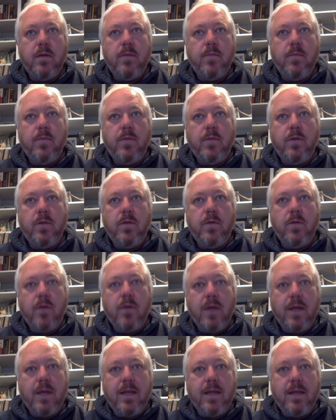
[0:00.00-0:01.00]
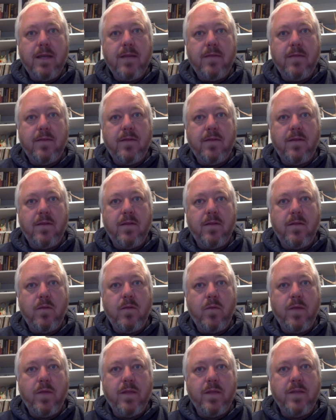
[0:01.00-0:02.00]
your ideas and the
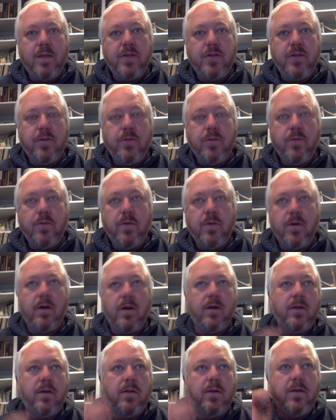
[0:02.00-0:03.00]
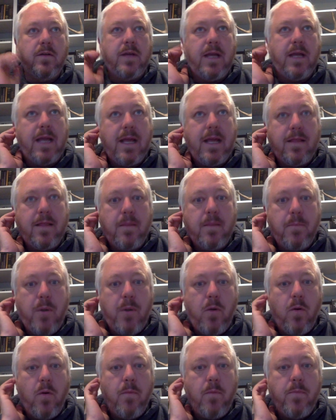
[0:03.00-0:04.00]
way that you are looking at the
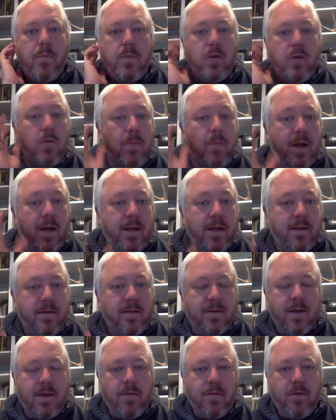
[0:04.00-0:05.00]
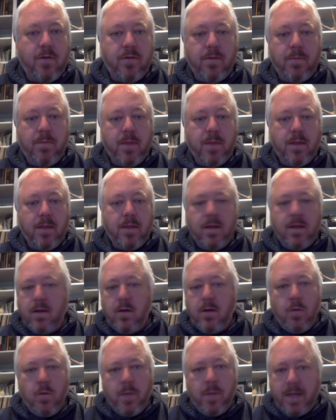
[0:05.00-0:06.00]
poem. You might discover something that
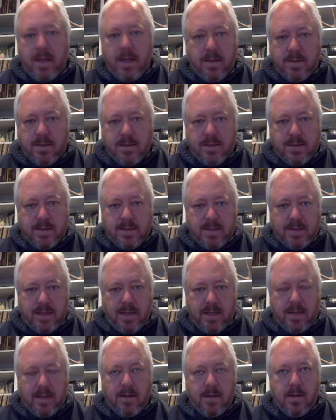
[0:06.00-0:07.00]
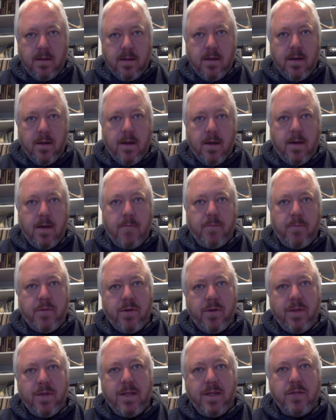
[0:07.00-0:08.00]
nobody else has seen.
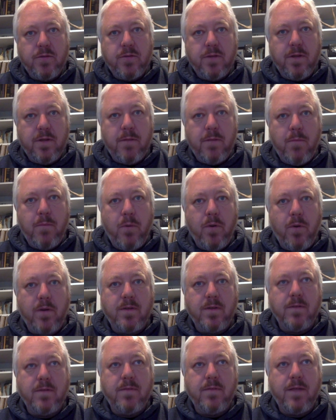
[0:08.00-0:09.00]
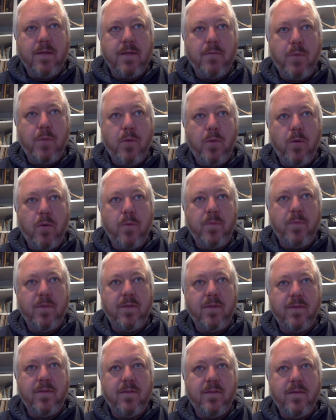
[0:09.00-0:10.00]
So I think it's really important to think of poems
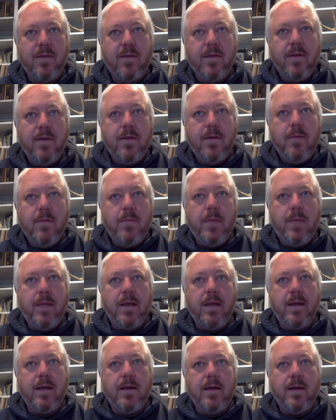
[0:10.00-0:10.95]
as being